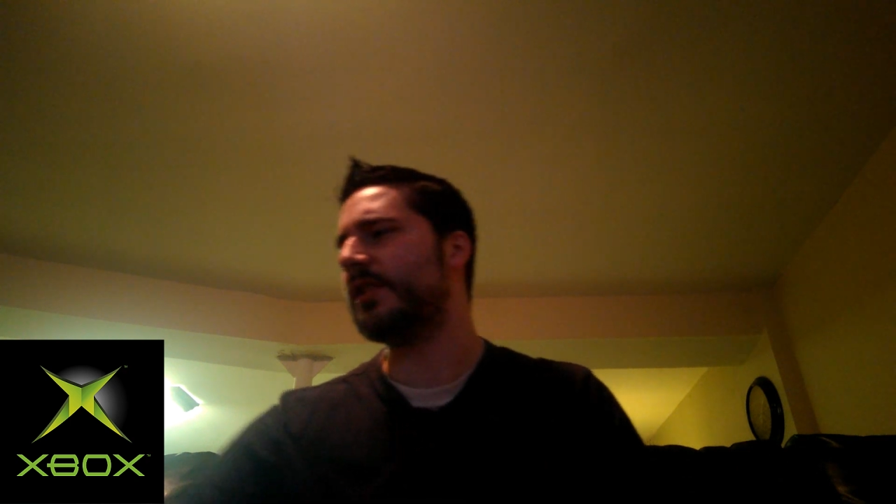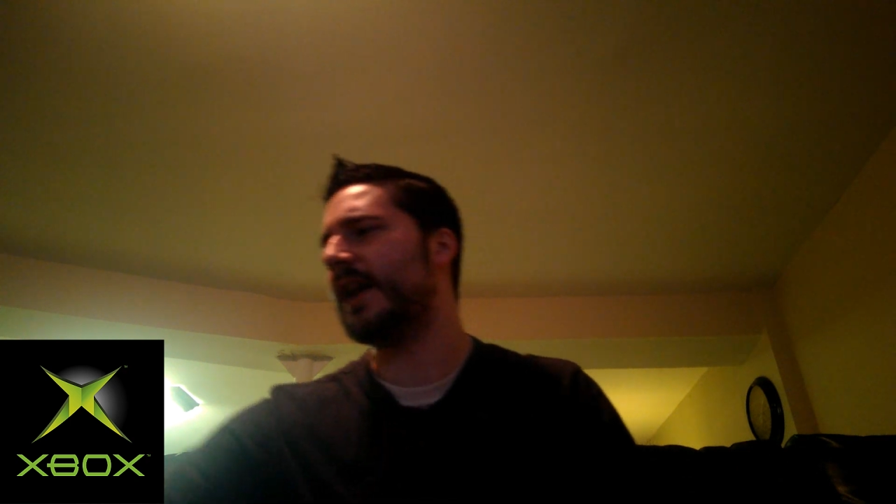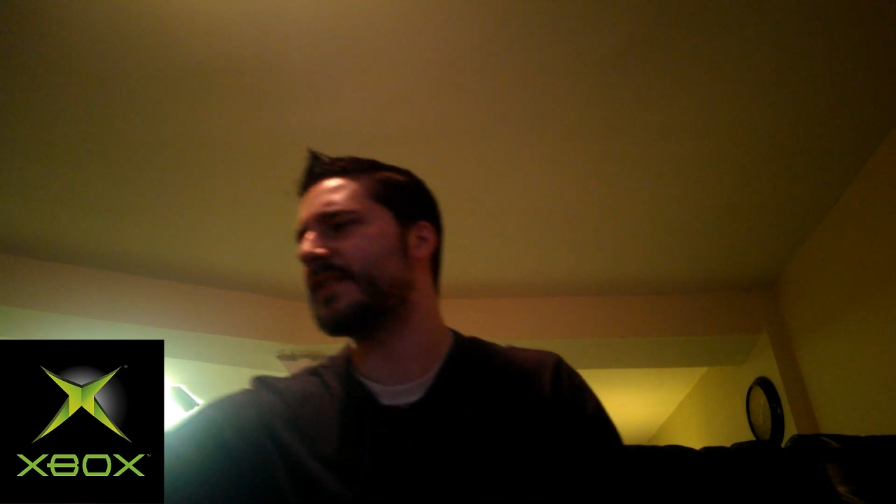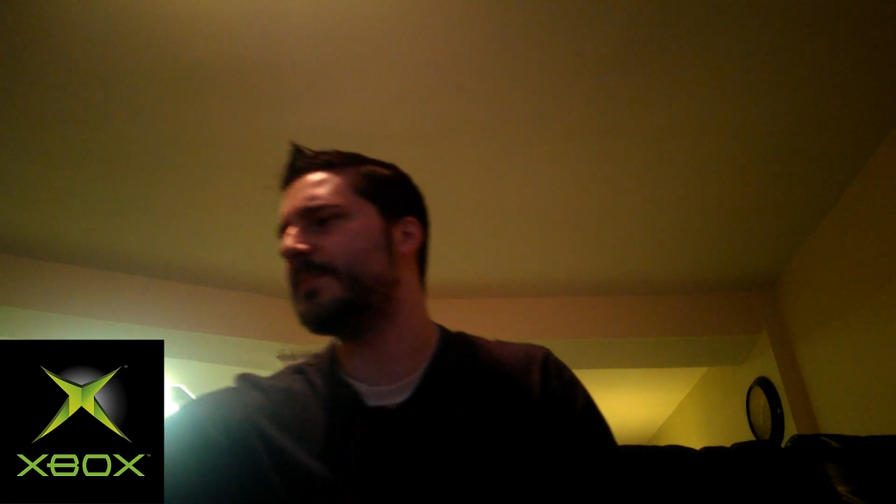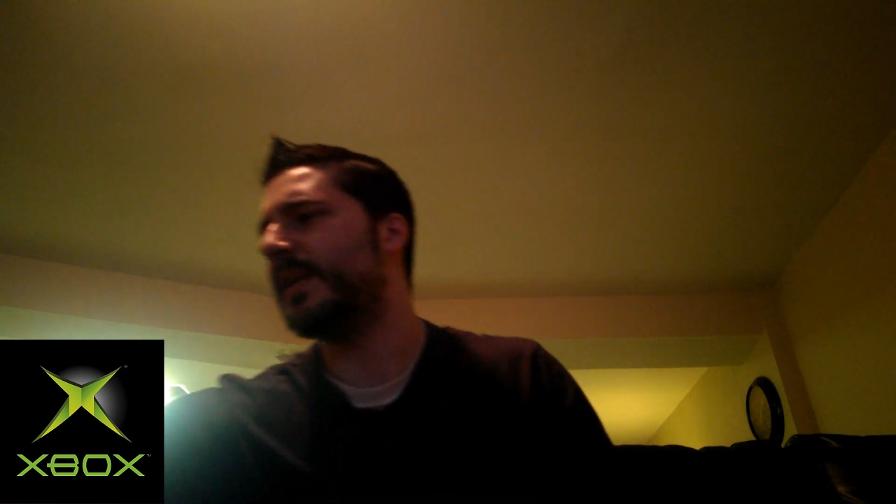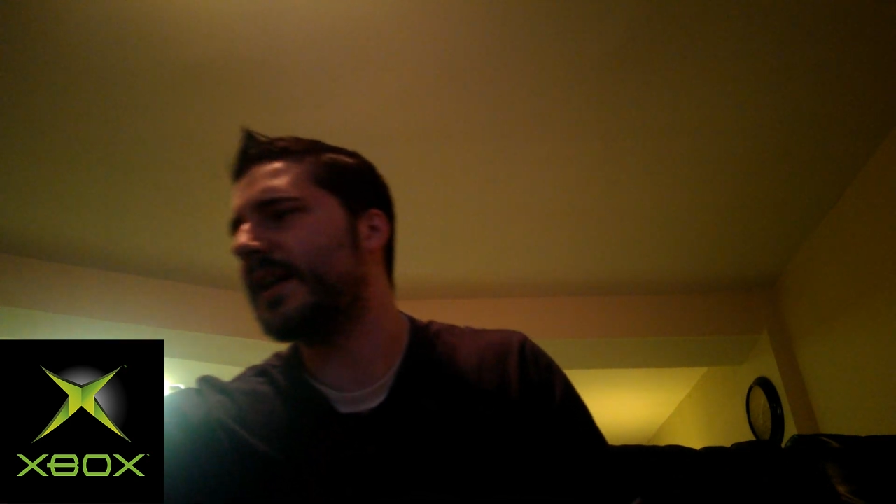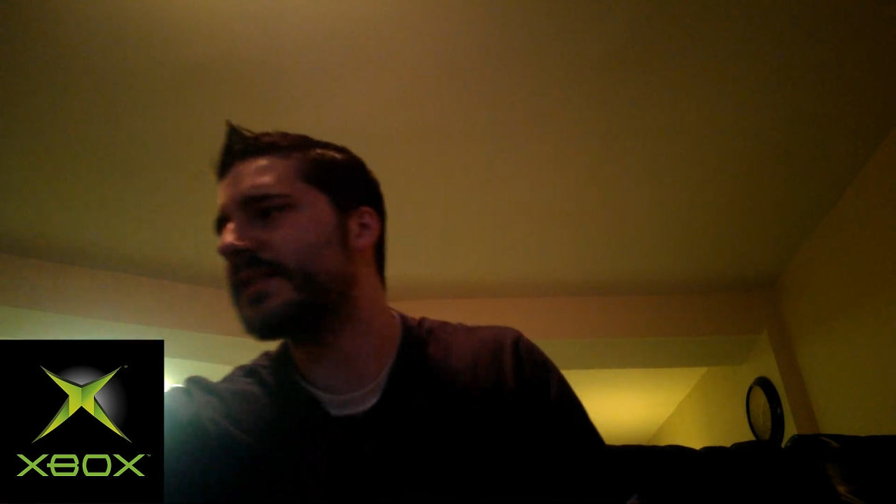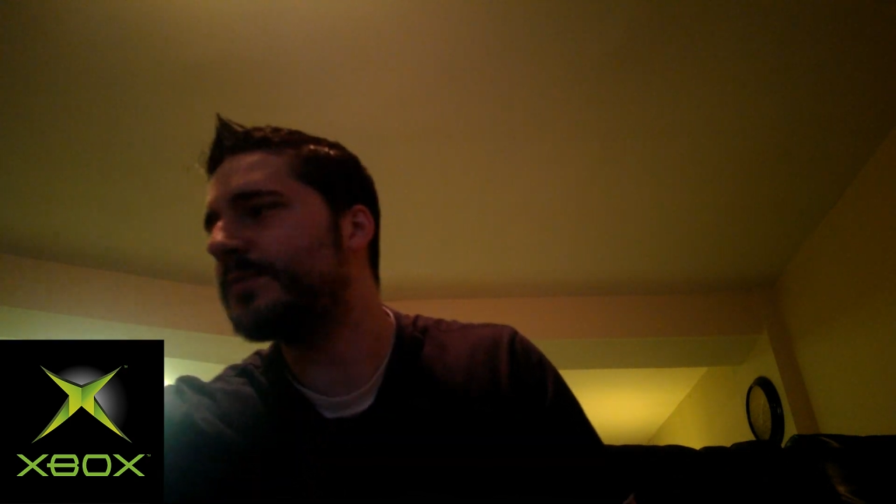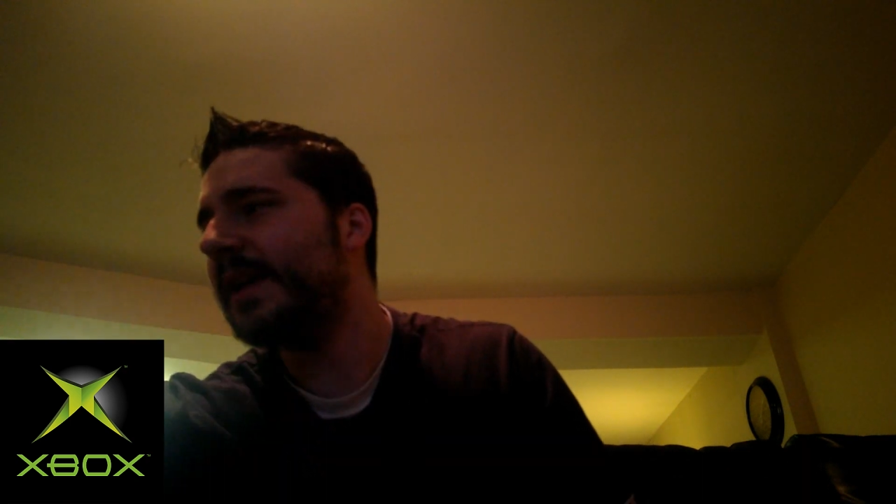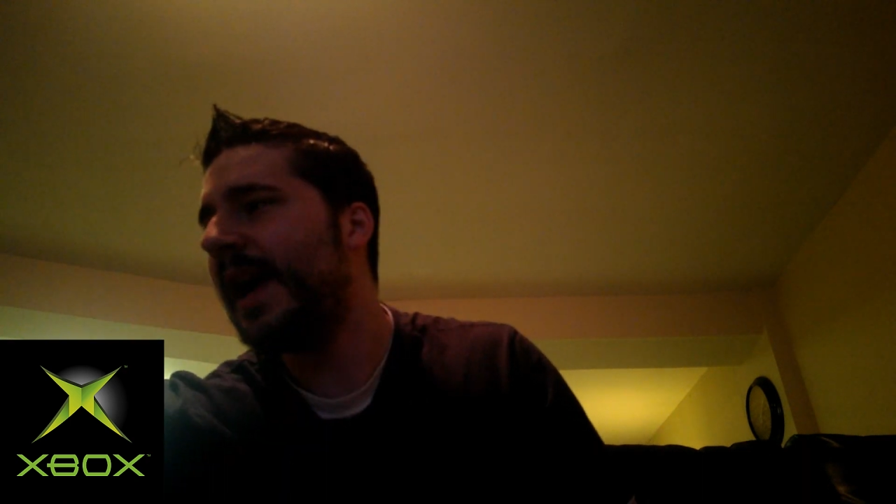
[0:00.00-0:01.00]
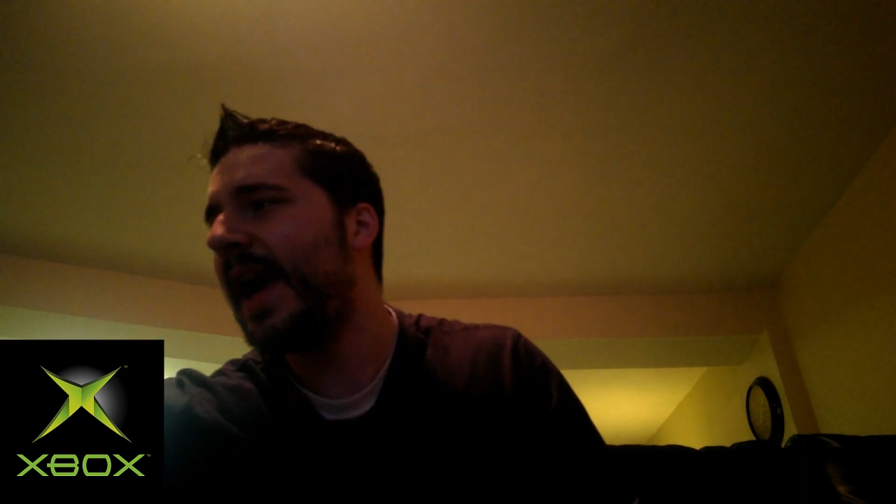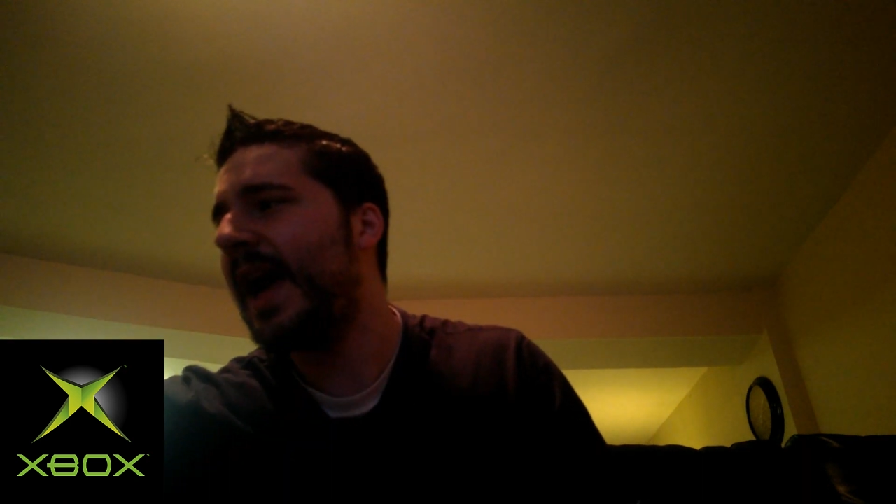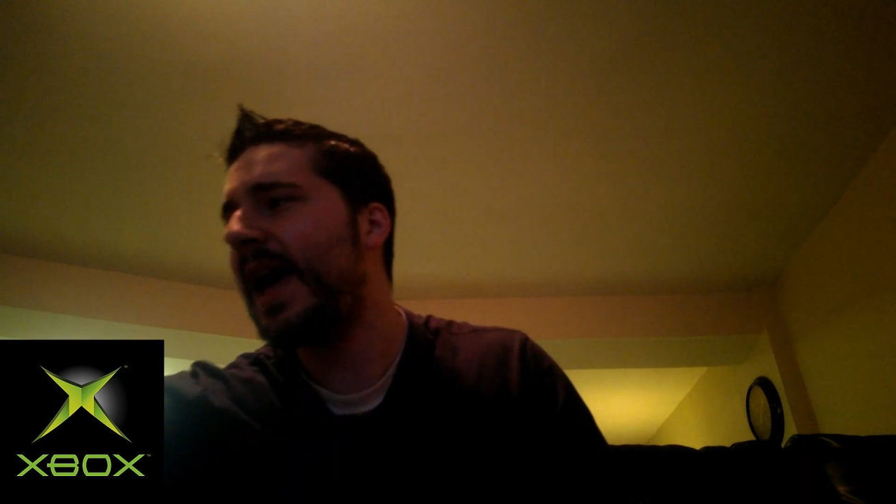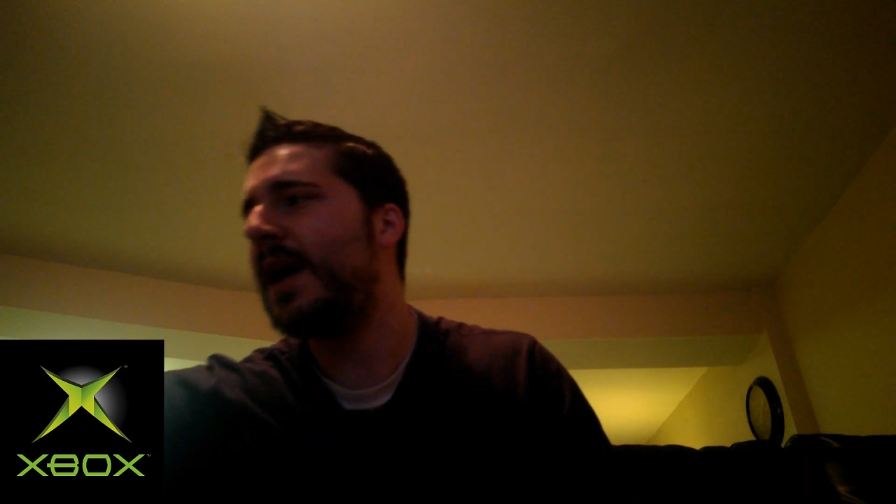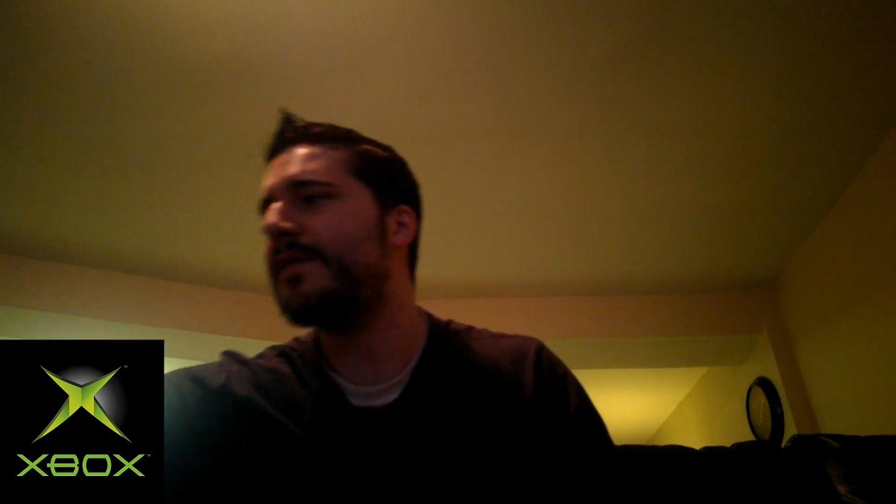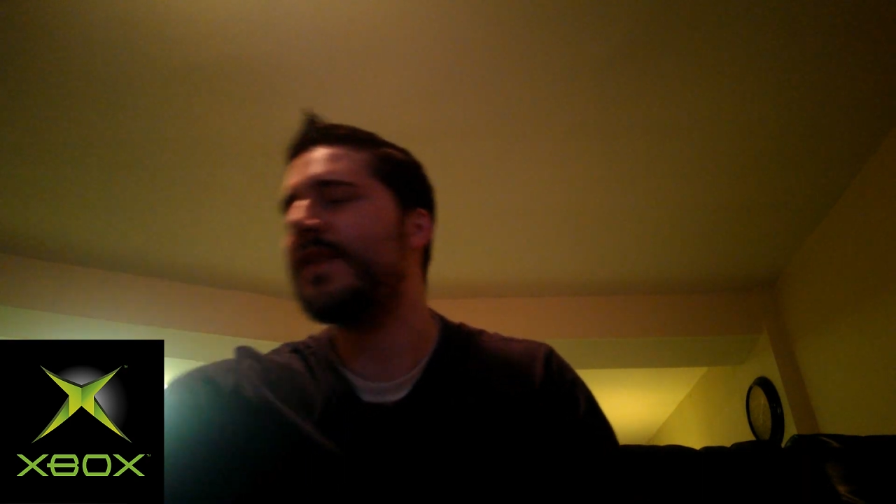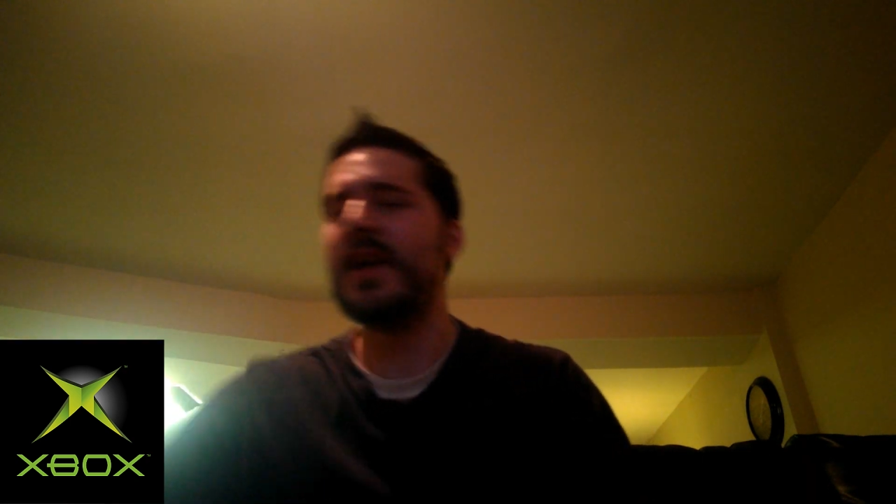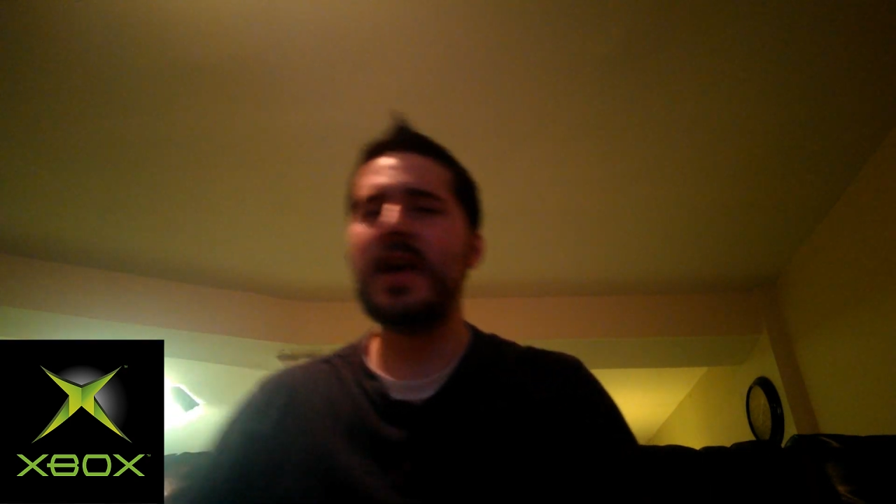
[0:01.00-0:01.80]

Xbox, we have